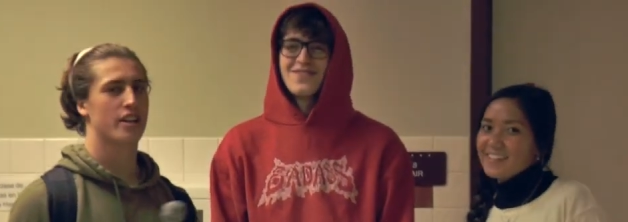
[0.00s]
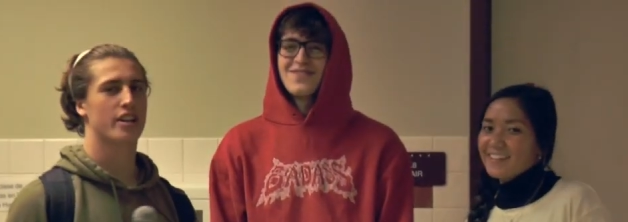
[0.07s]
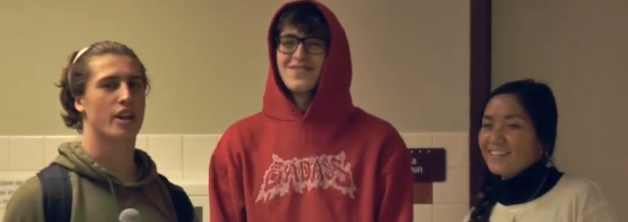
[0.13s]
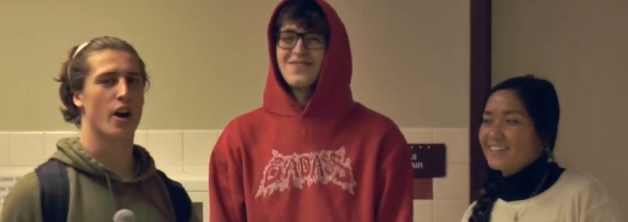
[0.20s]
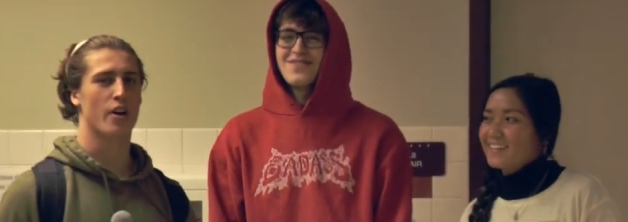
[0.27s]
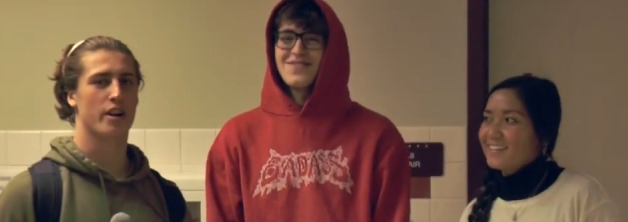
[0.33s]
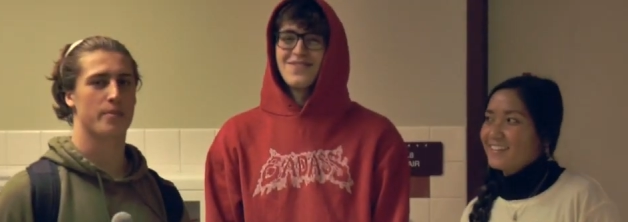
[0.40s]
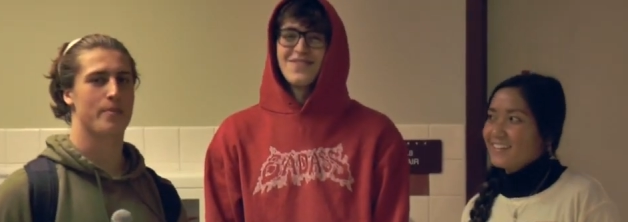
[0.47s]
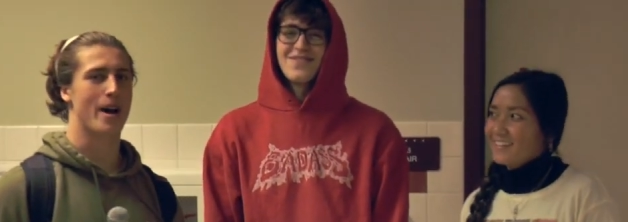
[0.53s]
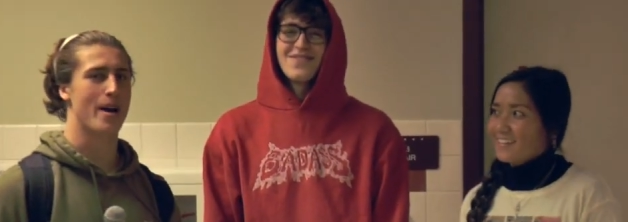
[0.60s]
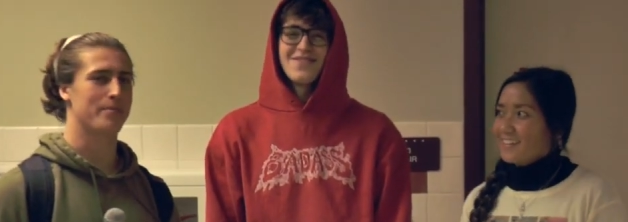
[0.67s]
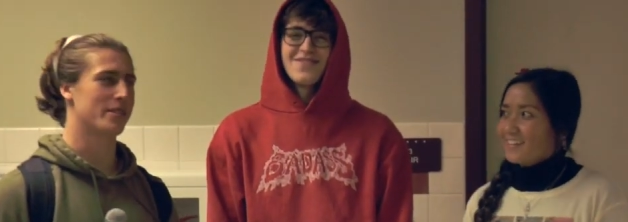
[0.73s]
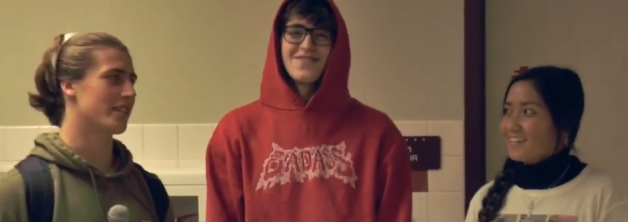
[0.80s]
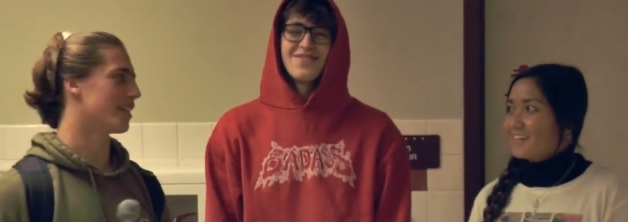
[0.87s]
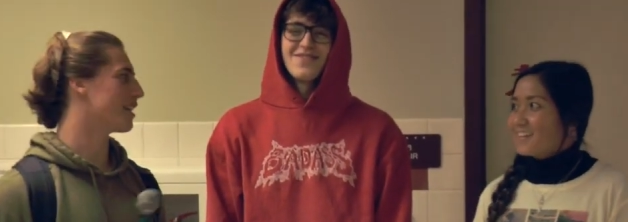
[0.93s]
Speaker 1: Coke or
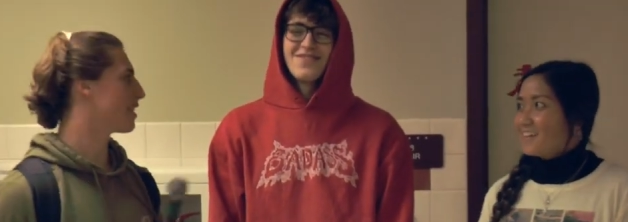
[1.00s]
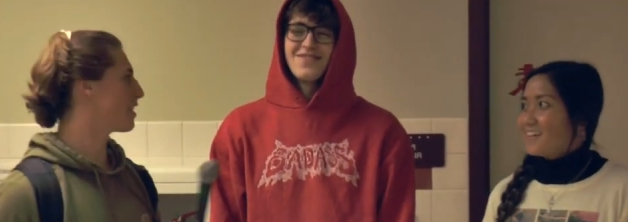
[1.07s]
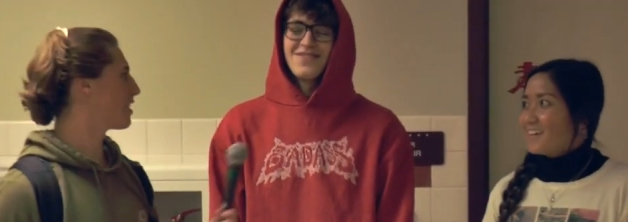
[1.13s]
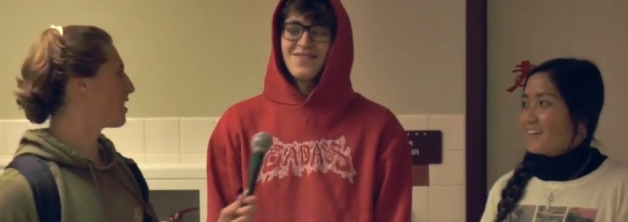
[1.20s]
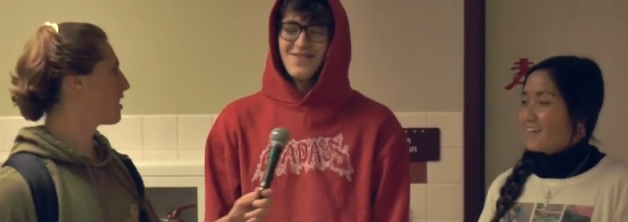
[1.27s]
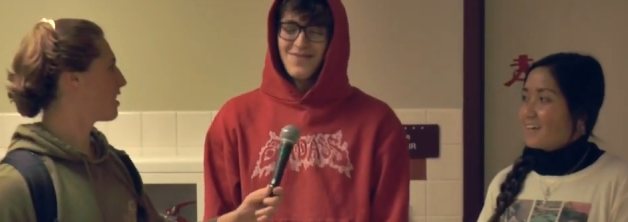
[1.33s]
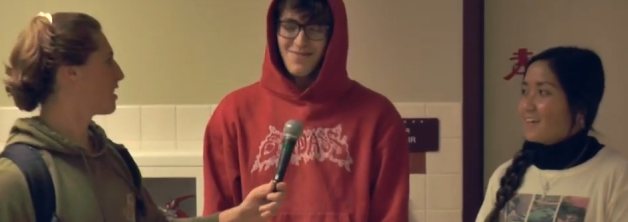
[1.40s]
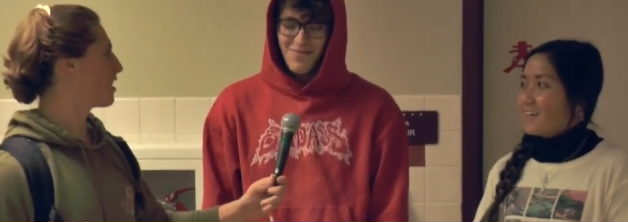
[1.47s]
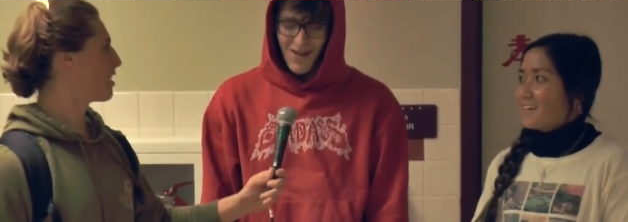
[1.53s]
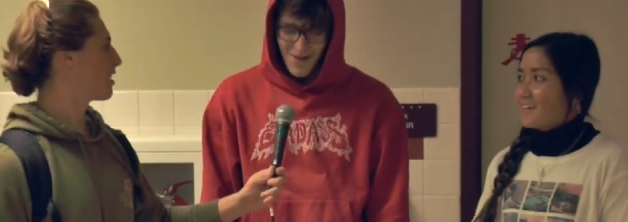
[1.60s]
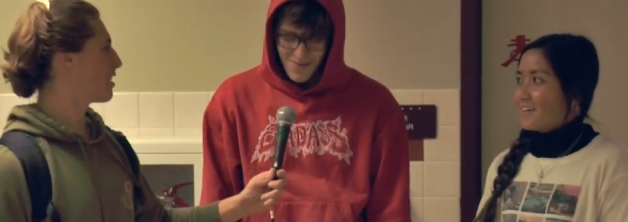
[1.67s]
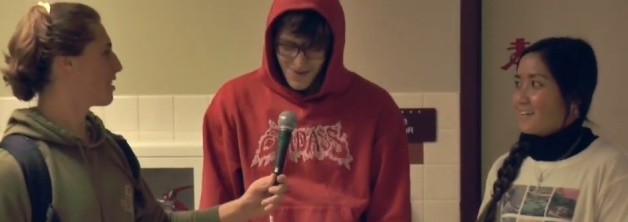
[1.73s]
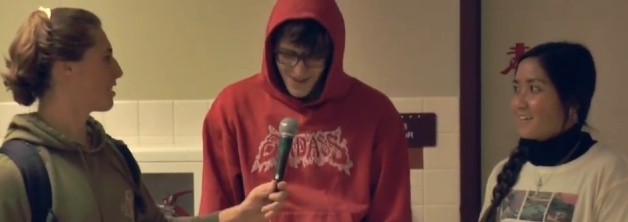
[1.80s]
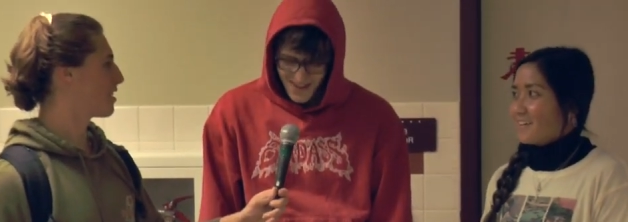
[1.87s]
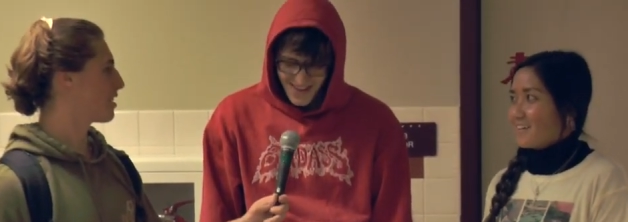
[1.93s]
Pepsi?
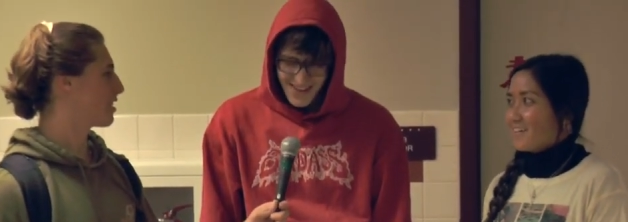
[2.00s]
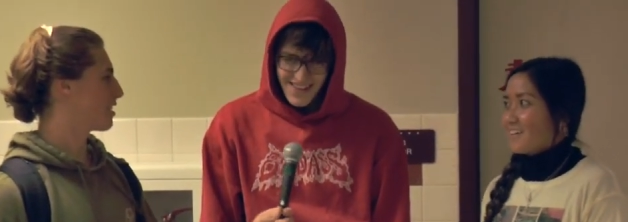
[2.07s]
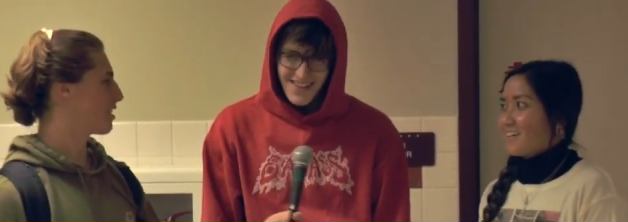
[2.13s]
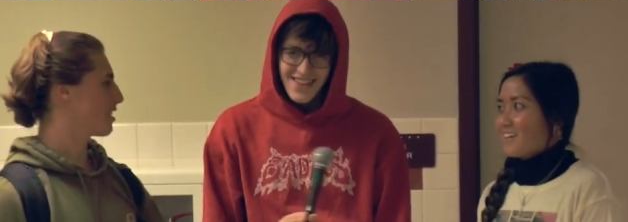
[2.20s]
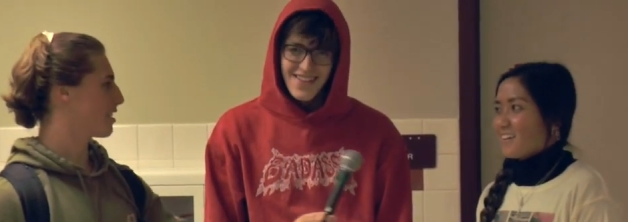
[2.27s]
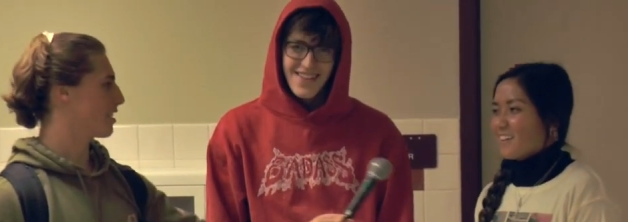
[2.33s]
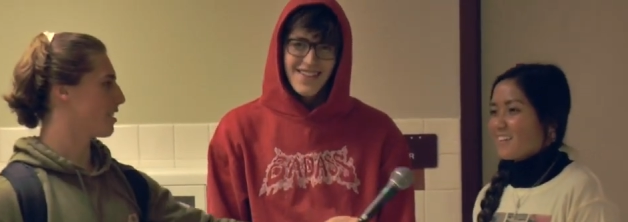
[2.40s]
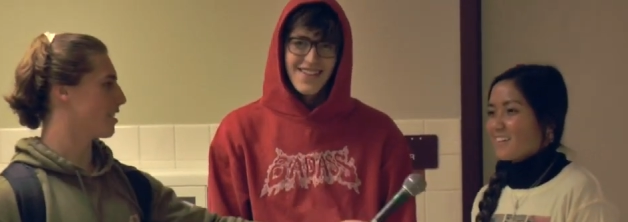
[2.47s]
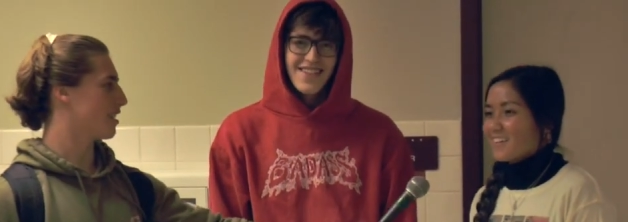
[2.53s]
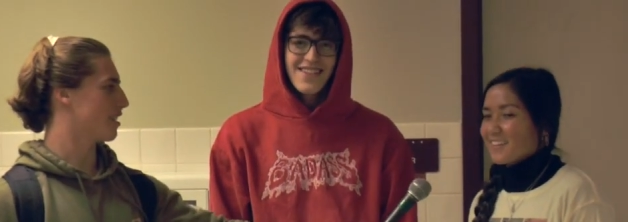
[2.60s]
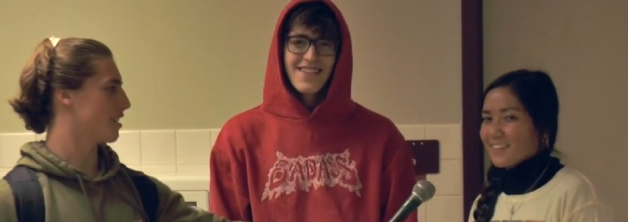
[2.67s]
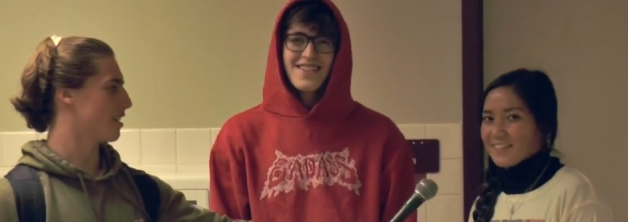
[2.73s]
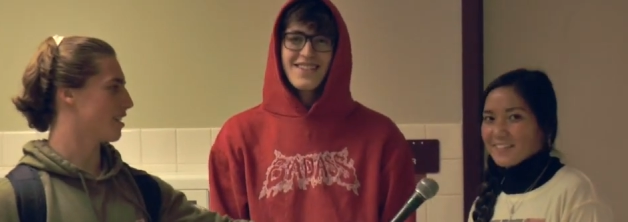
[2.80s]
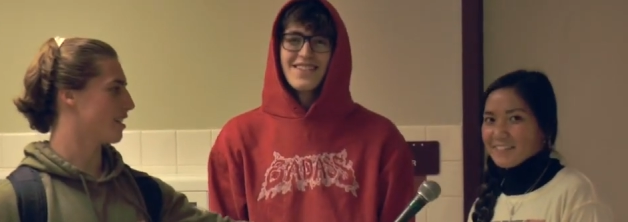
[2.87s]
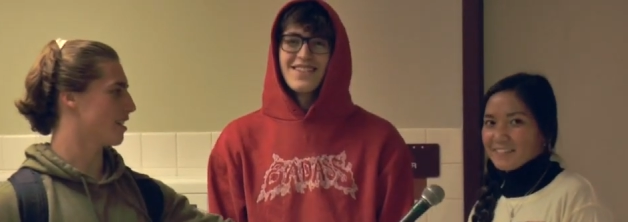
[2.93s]
Pepsi. Uh,
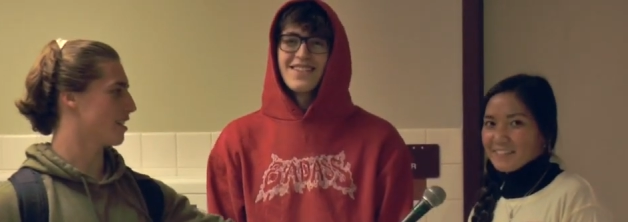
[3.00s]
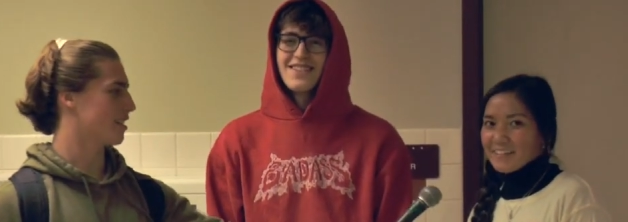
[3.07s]
neither.